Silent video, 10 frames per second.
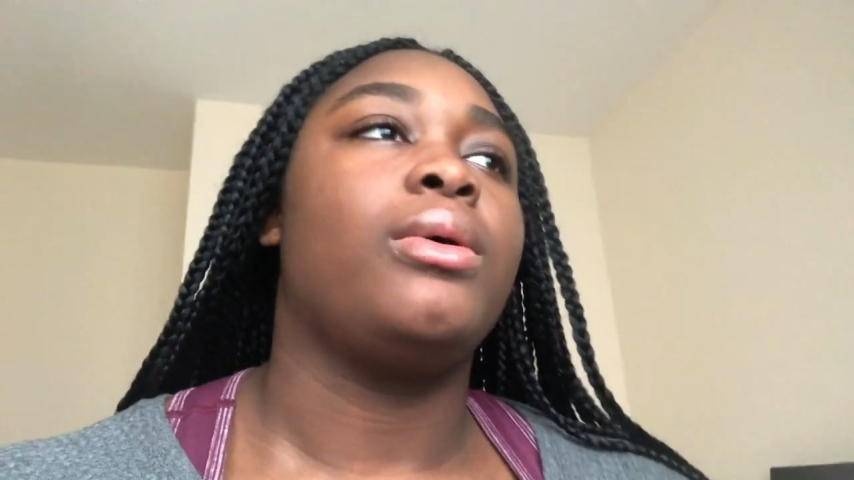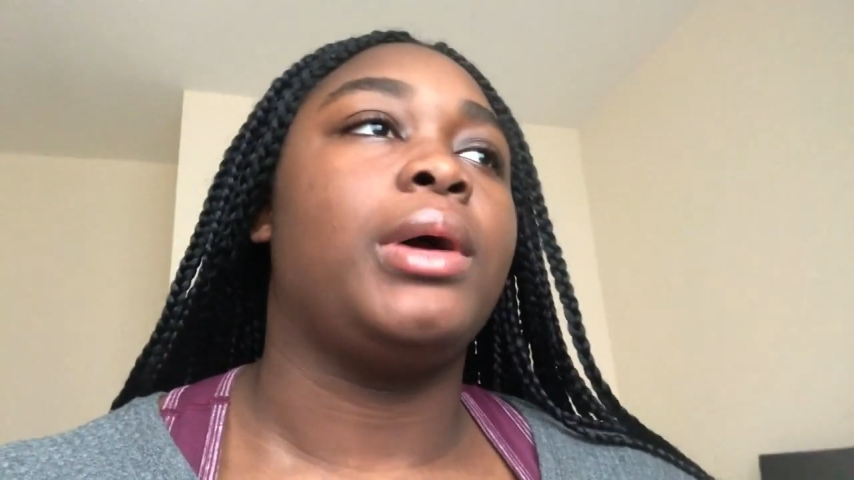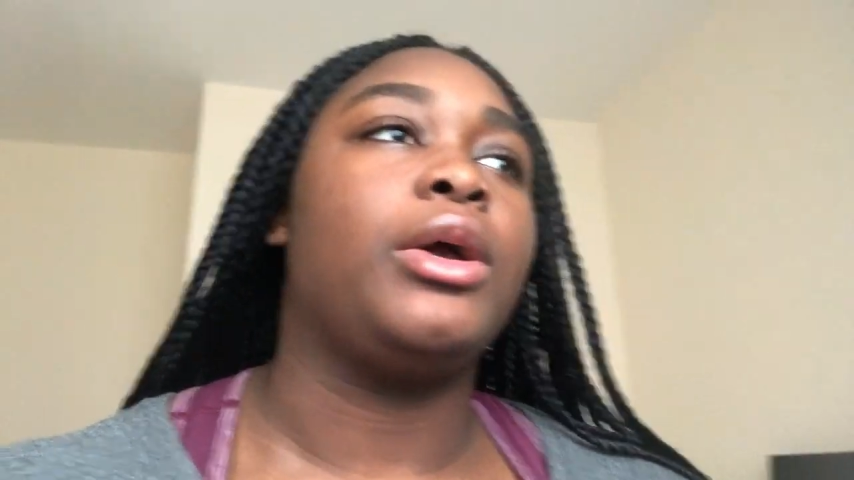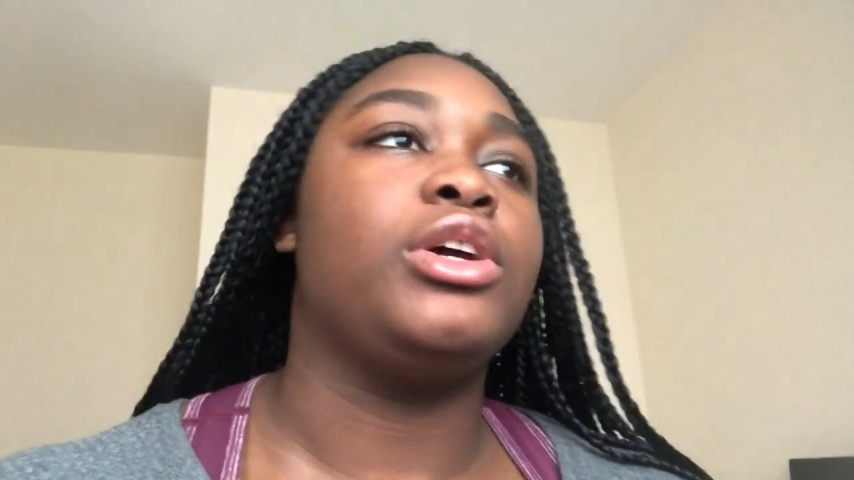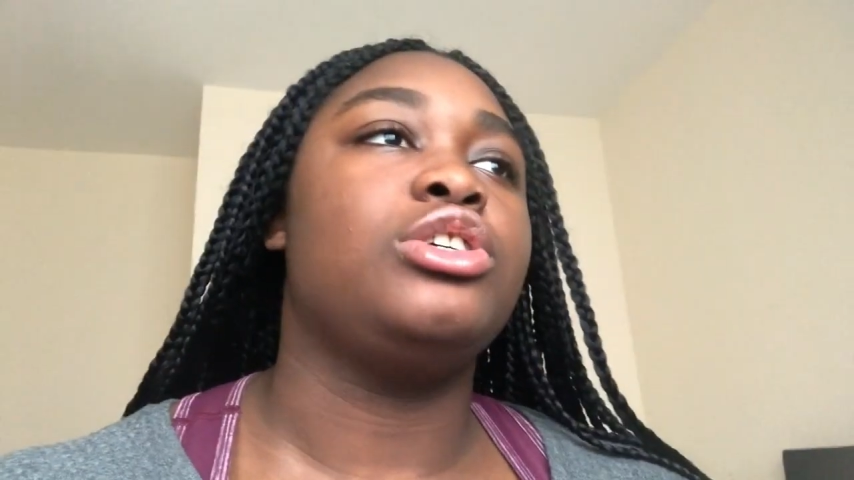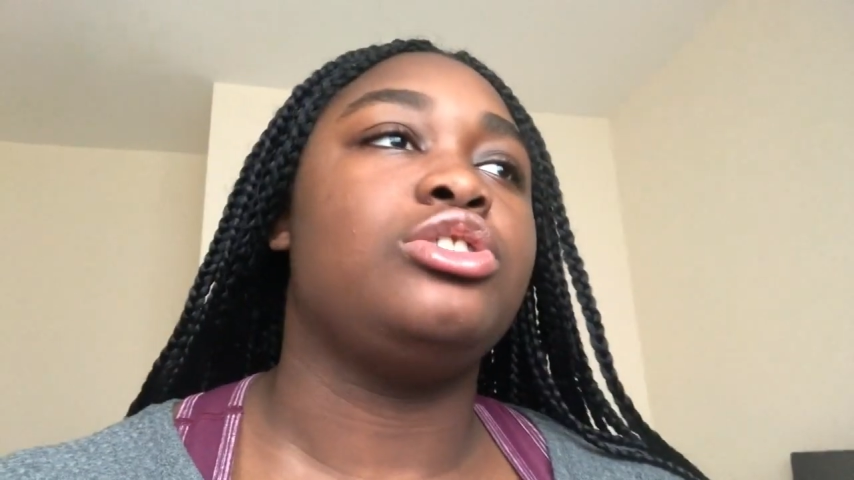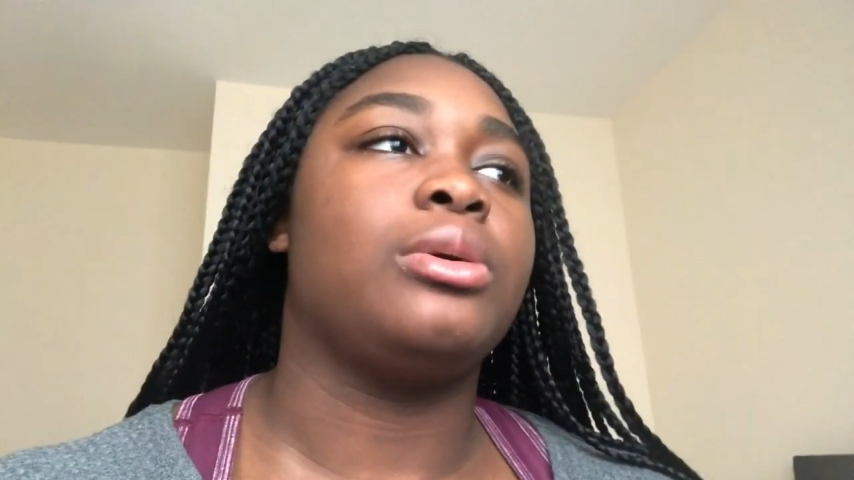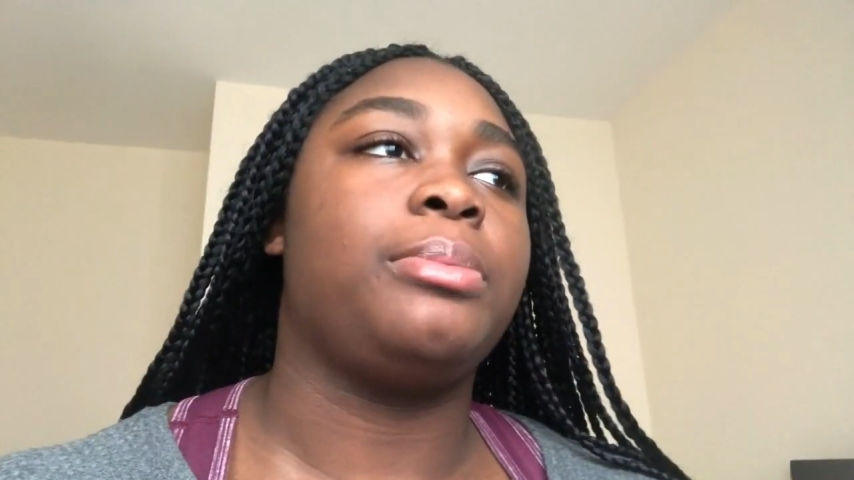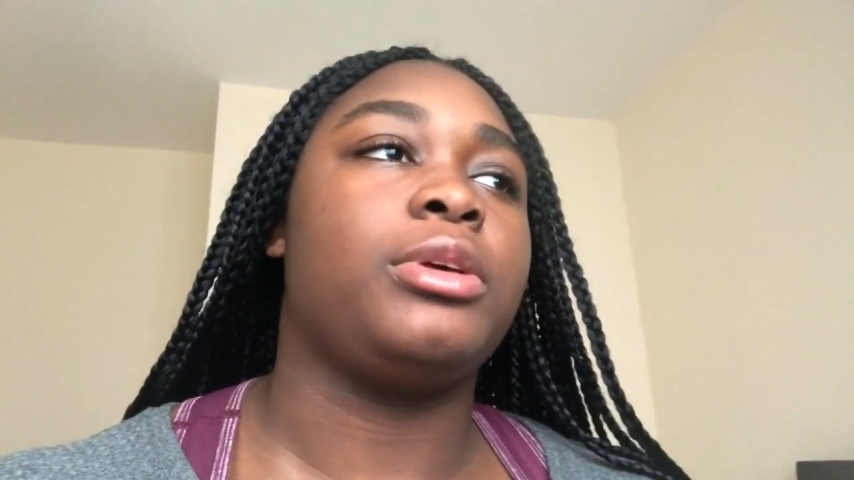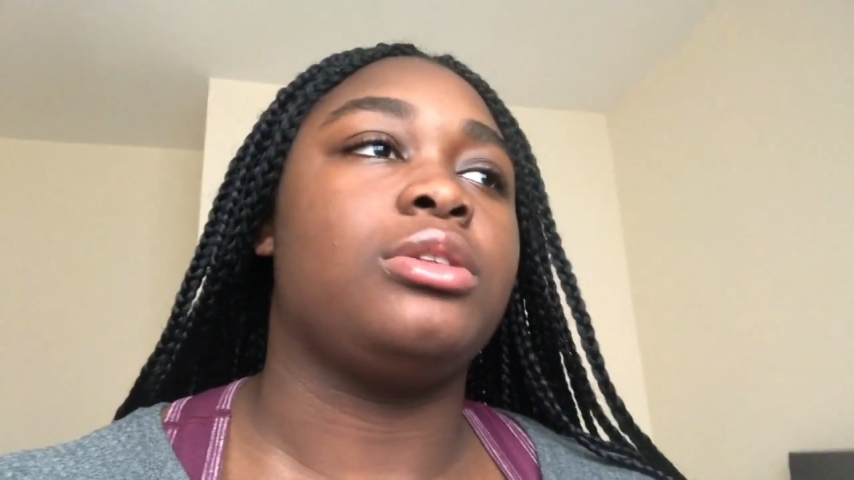we're going
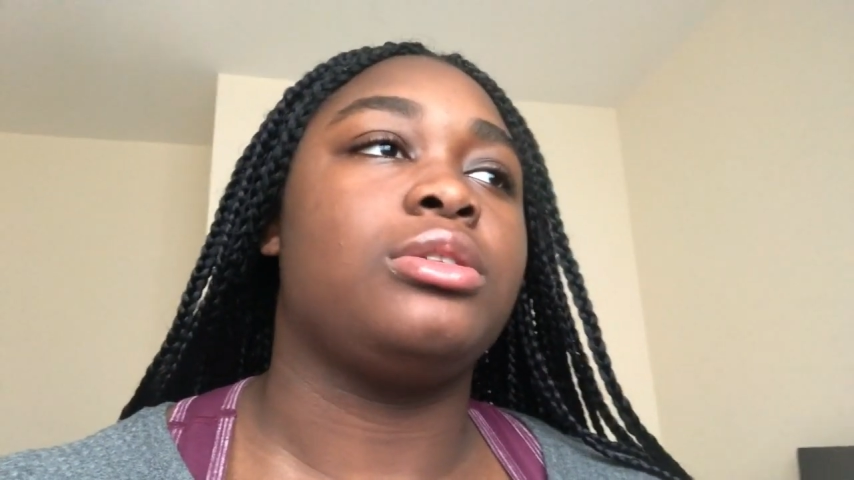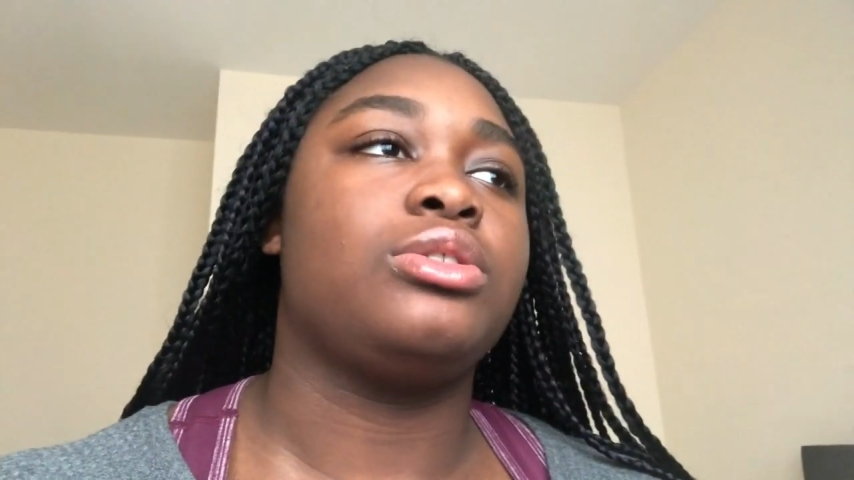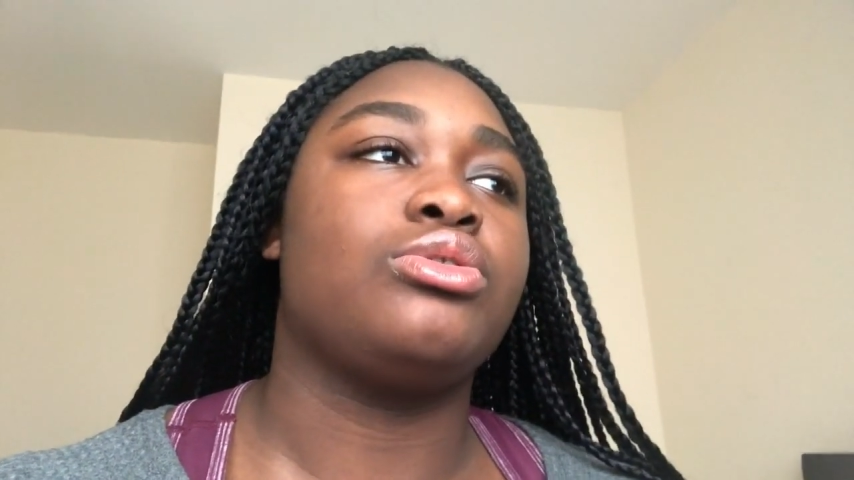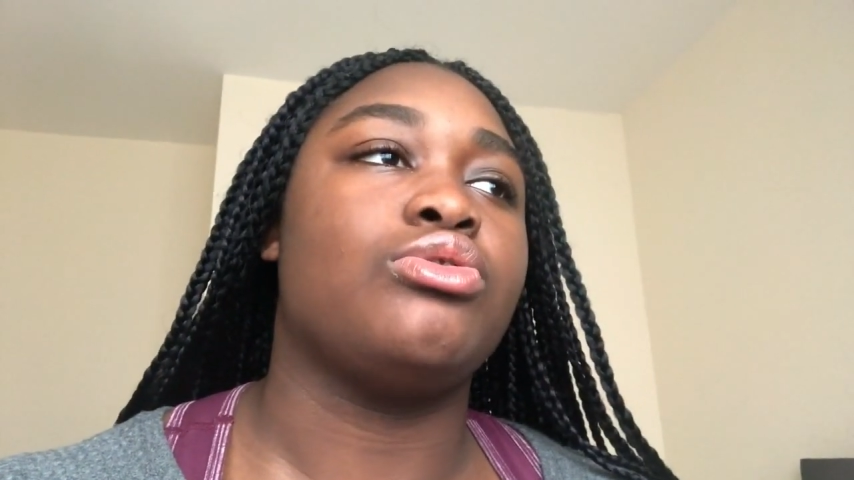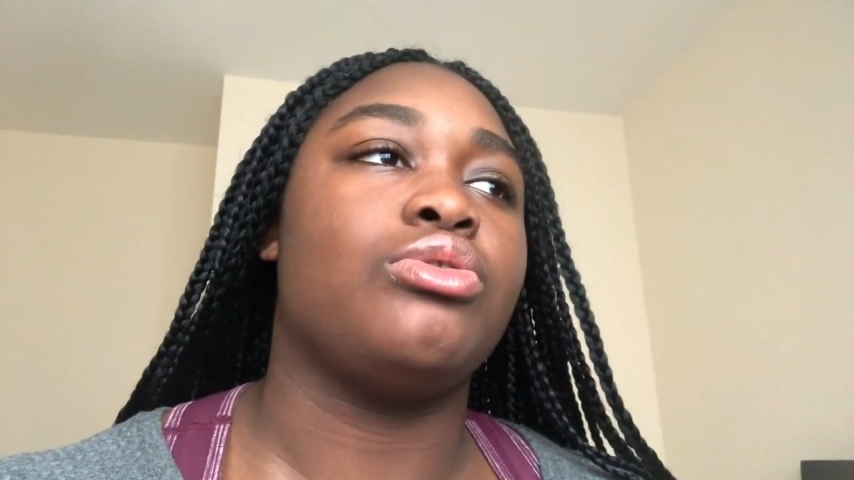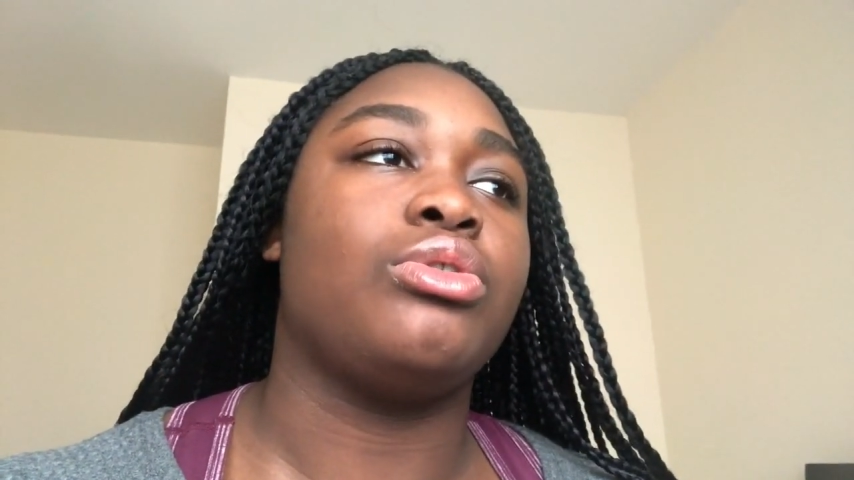shopping so